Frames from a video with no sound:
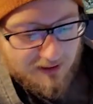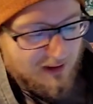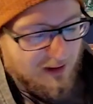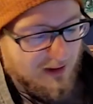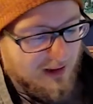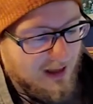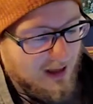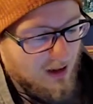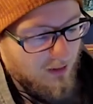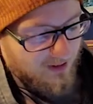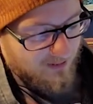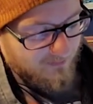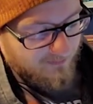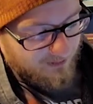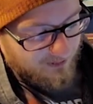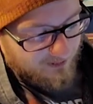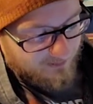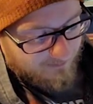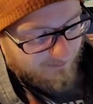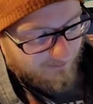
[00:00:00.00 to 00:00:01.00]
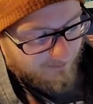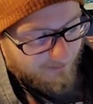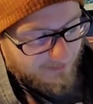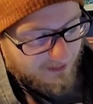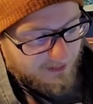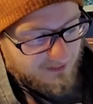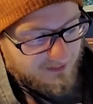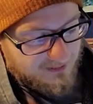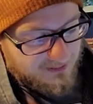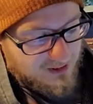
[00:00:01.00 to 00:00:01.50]
However,
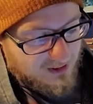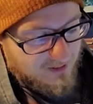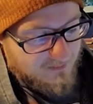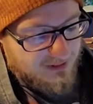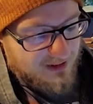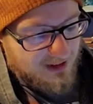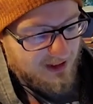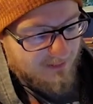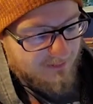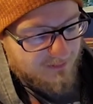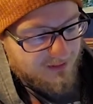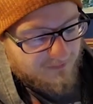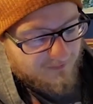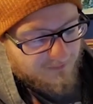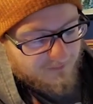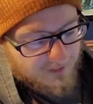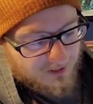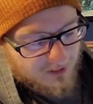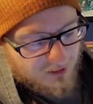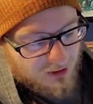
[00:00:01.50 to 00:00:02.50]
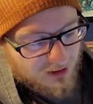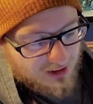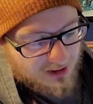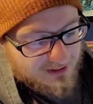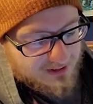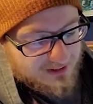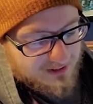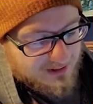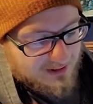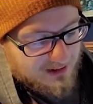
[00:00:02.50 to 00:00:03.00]
sometimes fish
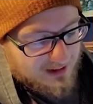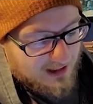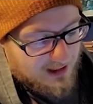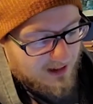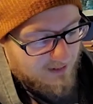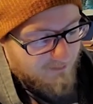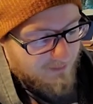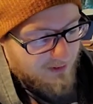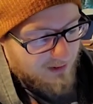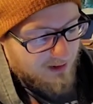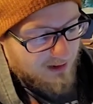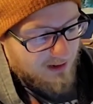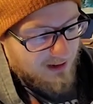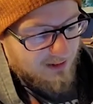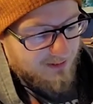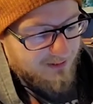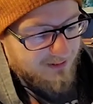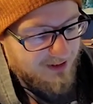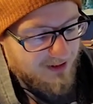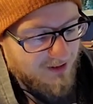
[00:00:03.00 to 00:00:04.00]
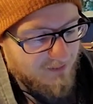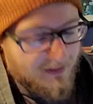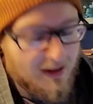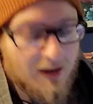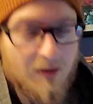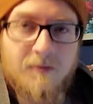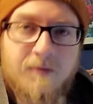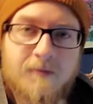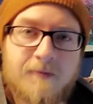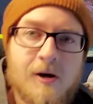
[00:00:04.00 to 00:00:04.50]
escape. And think
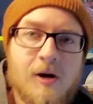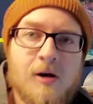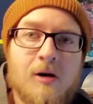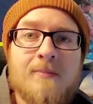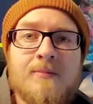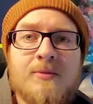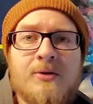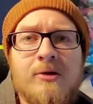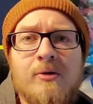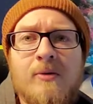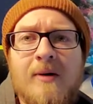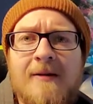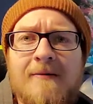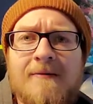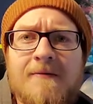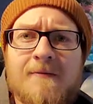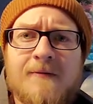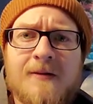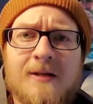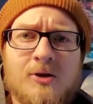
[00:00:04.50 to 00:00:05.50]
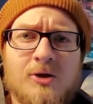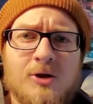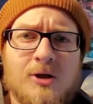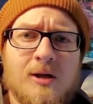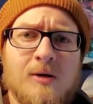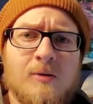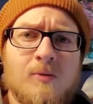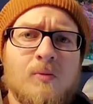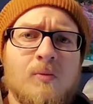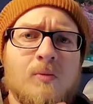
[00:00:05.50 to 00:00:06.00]
about farms. You have fish
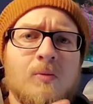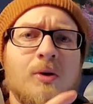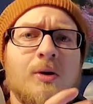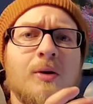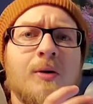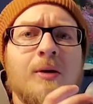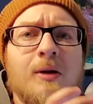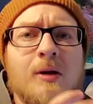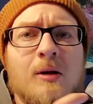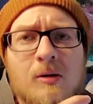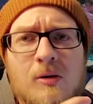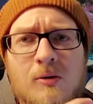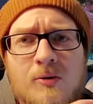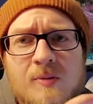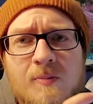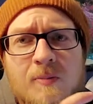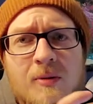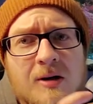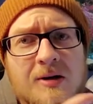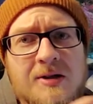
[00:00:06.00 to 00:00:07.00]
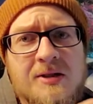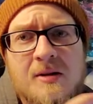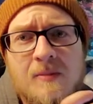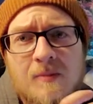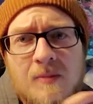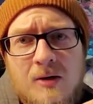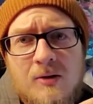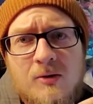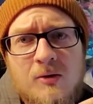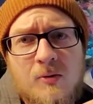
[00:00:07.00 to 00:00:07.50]
in really close
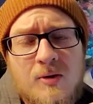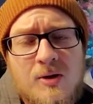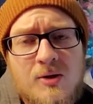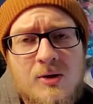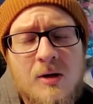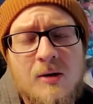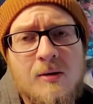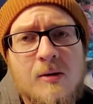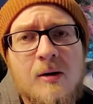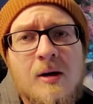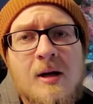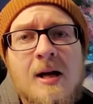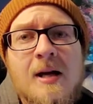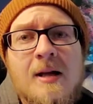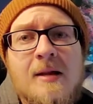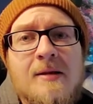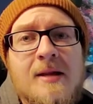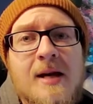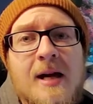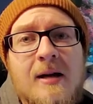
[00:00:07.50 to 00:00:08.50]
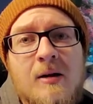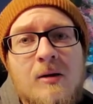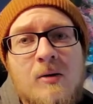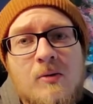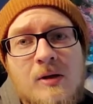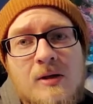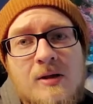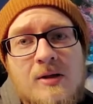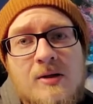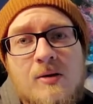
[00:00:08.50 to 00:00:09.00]
proximity to each other. That
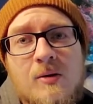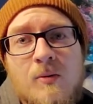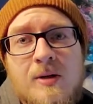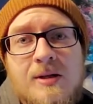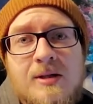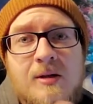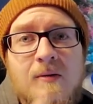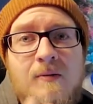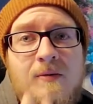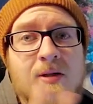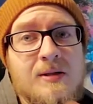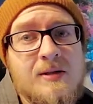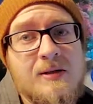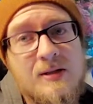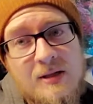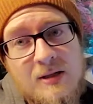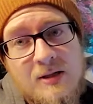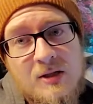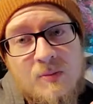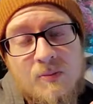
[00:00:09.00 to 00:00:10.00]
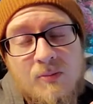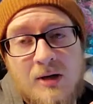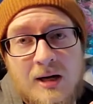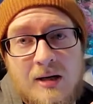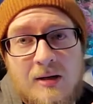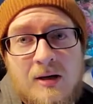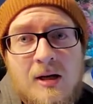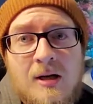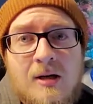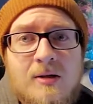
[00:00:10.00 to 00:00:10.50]
increases the risk of disease
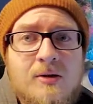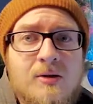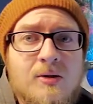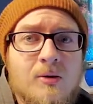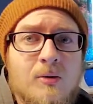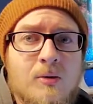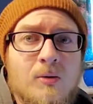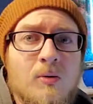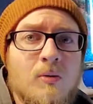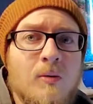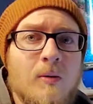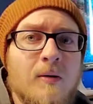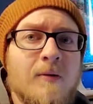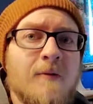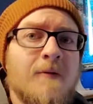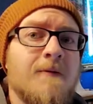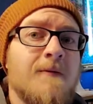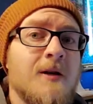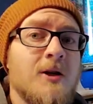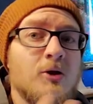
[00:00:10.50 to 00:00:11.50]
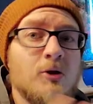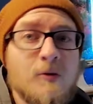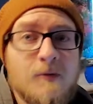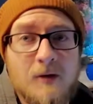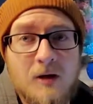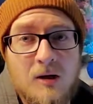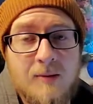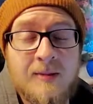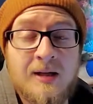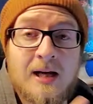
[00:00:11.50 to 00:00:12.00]
spread. So fish
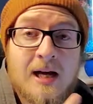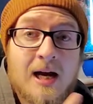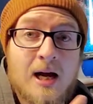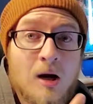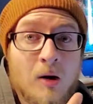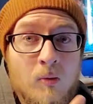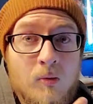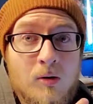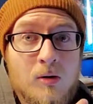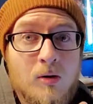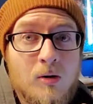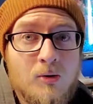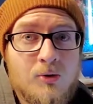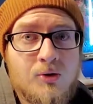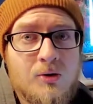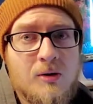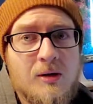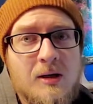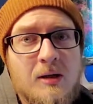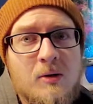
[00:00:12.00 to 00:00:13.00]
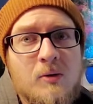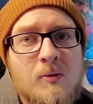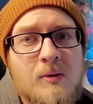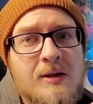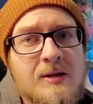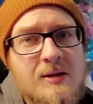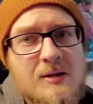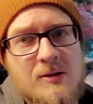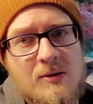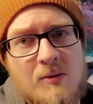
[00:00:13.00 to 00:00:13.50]
farming, aquaculture,
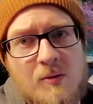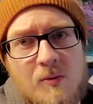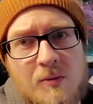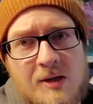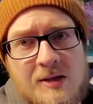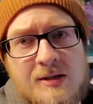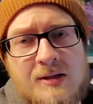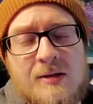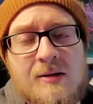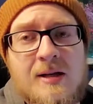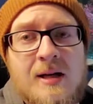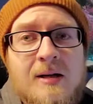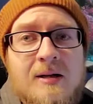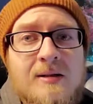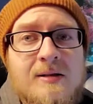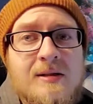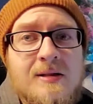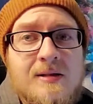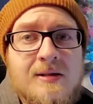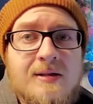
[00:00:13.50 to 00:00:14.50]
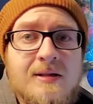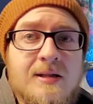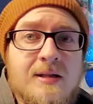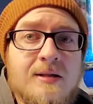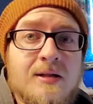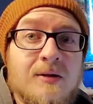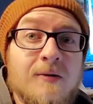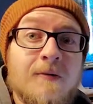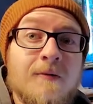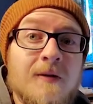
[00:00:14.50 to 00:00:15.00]
increases the risk that a
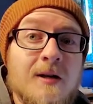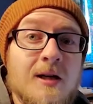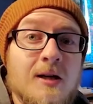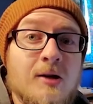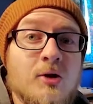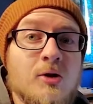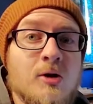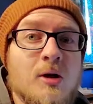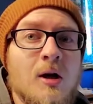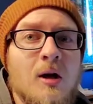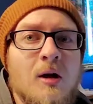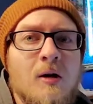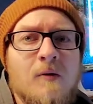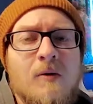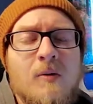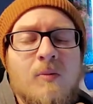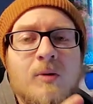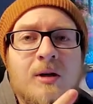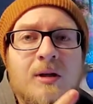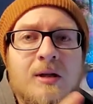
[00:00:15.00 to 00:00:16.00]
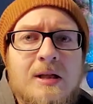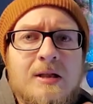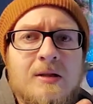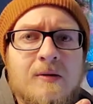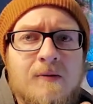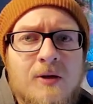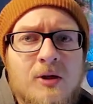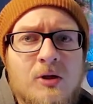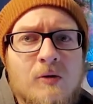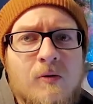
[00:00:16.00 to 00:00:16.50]
diseased fish from one of these
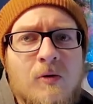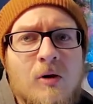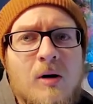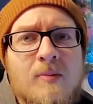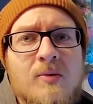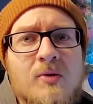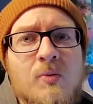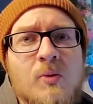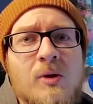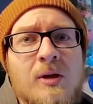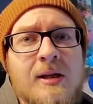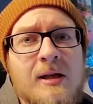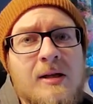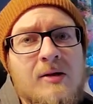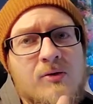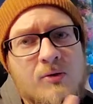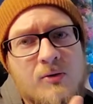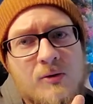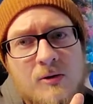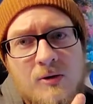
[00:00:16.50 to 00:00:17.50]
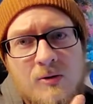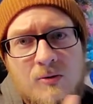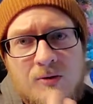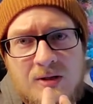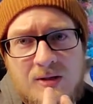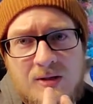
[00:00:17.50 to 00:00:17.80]
fish farms will introduce